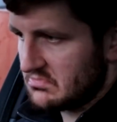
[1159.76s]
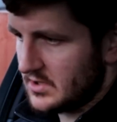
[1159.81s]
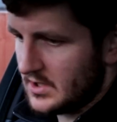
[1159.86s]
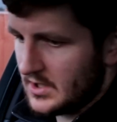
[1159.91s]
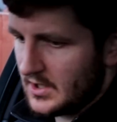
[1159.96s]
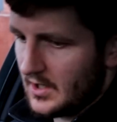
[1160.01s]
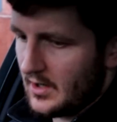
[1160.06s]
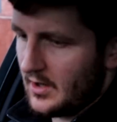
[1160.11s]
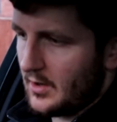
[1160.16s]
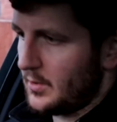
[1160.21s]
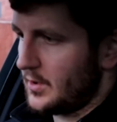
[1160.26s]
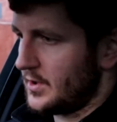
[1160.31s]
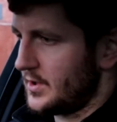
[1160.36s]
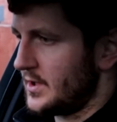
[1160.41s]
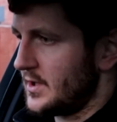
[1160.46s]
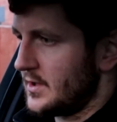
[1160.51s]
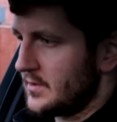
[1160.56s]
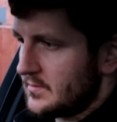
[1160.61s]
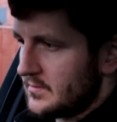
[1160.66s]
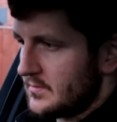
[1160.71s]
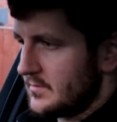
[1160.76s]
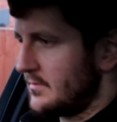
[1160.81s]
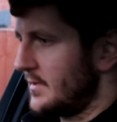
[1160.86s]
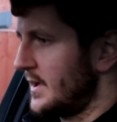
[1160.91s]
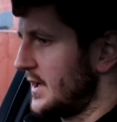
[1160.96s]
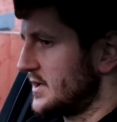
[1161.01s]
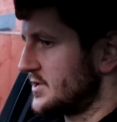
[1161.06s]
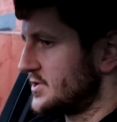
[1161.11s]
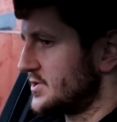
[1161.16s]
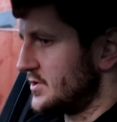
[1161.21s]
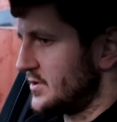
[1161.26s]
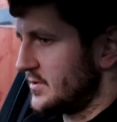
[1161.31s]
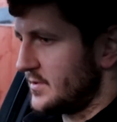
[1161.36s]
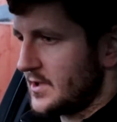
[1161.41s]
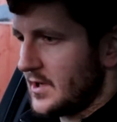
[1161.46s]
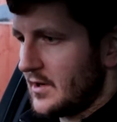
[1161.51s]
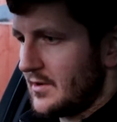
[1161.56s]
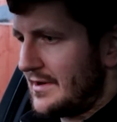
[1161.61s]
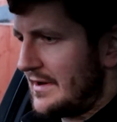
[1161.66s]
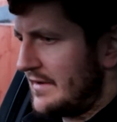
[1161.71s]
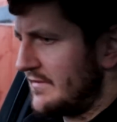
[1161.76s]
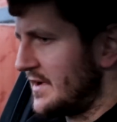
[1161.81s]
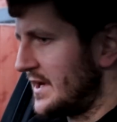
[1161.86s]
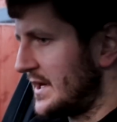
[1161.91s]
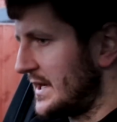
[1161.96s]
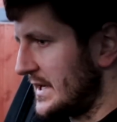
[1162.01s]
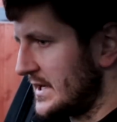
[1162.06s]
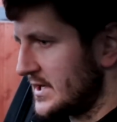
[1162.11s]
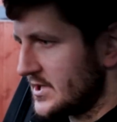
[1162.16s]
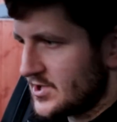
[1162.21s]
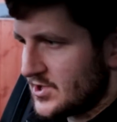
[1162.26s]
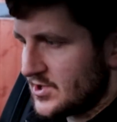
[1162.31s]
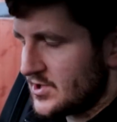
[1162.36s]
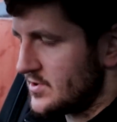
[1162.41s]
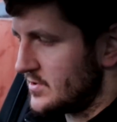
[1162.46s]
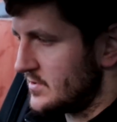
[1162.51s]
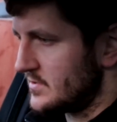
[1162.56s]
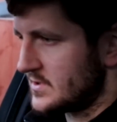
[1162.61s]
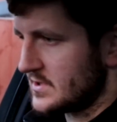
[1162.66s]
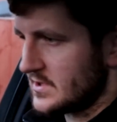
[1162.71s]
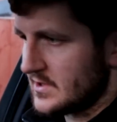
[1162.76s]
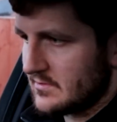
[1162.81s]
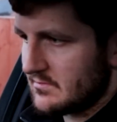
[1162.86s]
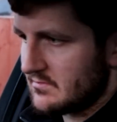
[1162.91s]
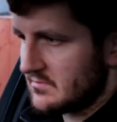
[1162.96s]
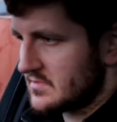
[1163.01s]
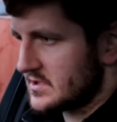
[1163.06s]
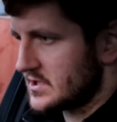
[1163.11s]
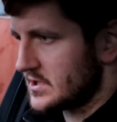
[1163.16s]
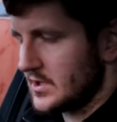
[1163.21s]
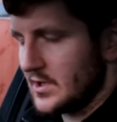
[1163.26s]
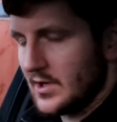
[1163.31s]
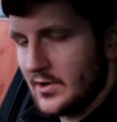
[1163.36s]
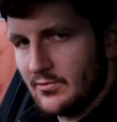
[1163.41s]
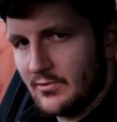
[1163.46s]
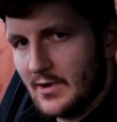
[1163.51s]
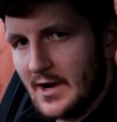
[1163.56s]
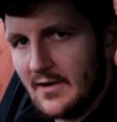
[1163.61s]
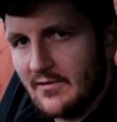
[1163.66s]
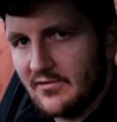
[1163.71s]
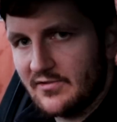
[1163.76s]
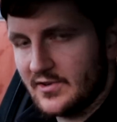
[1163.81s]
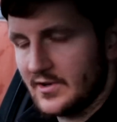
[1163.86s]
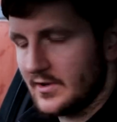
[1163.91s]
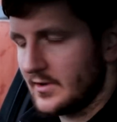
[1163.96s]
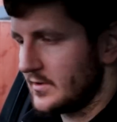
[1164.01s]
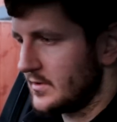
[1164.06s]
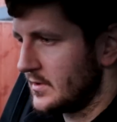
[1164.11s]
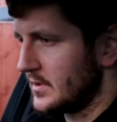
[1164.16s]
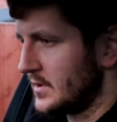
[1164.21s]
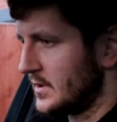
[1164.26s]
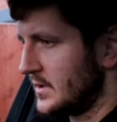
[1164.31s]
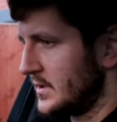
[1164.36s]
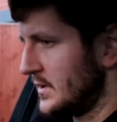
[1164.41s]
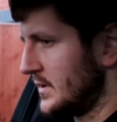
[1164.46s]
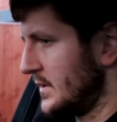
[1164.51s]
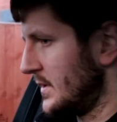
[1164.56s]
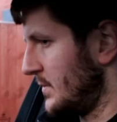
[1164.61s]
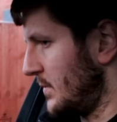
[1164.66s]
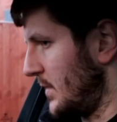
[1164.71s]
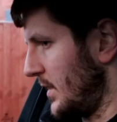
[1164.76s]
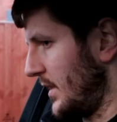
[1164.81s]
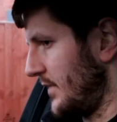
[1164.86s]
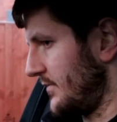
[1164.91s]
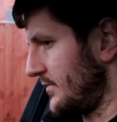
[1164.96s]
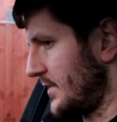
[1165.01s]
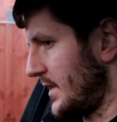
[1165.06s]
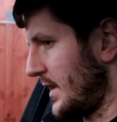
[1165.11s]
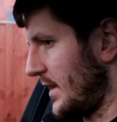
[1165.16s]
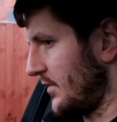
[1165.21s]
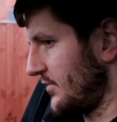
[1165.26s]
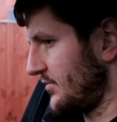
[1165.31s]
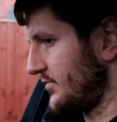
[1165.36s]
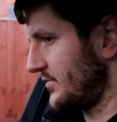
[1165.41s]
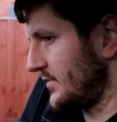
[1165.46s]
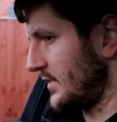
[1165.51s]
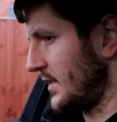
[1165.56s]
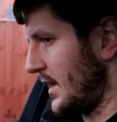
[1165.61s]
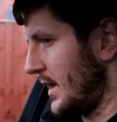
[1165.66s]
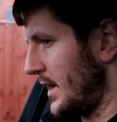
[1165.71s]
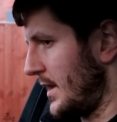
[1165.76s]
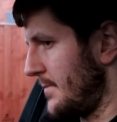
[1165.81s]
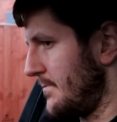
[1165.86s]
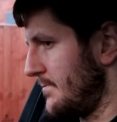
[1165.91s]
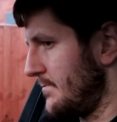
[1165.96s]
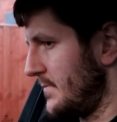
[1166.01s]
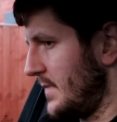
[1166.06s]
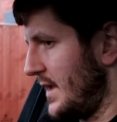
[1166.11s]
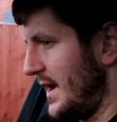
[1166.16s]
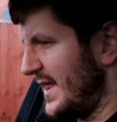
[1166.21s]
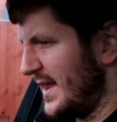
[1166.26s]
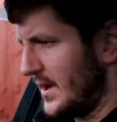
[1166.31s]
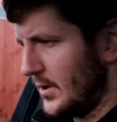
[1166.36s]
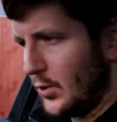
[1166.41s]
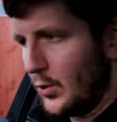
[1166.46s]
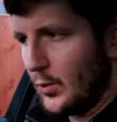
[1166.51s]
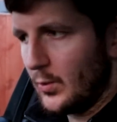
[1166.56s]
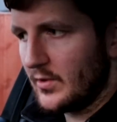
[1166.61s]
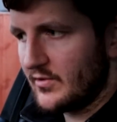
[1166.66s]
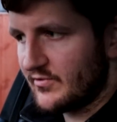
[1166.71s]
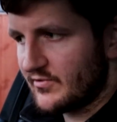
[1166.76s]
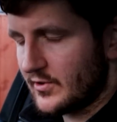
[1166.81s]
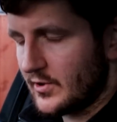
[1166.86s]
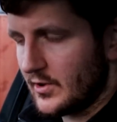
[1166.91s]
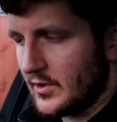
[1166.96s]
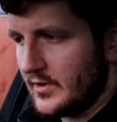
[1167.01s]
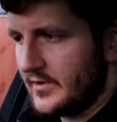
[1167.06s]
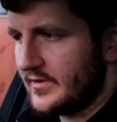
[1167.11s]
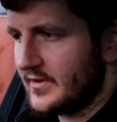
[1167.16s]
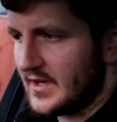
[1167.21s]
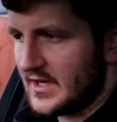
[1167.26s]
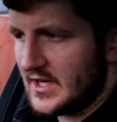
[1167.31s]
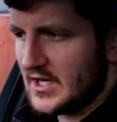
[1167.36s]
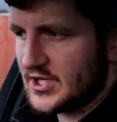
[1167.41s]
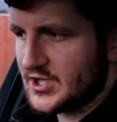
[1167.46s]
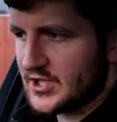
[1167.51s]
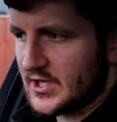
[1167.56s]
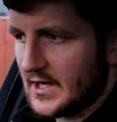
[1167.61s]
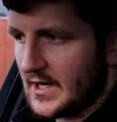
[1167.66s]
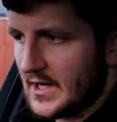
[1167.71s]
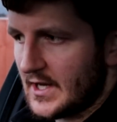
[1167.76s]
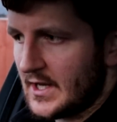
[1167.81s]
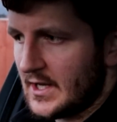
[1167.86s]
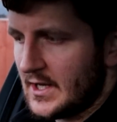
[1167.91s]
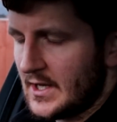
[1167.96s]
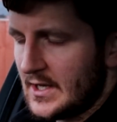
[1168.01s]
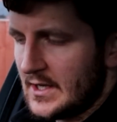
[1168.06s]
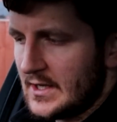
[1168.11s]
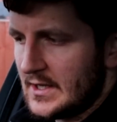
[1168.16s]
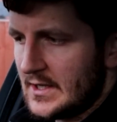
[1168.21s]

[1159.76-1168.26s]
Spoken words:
you know, I want to make sure we don't have any issues at certain revs and whatever else. And then all was good initially,